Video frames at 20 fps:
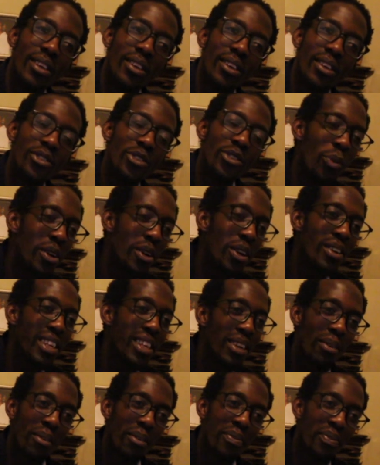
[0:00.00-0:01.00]
So we don't
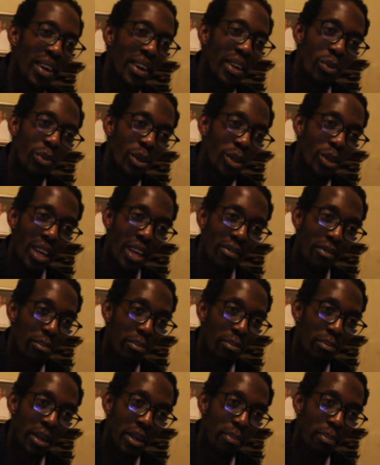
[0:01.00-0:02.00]
give a fuck whether you have a
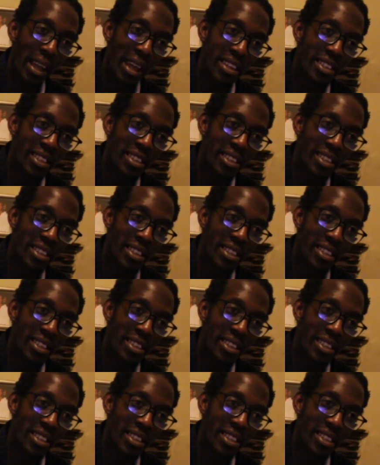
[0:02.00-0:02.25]
big bad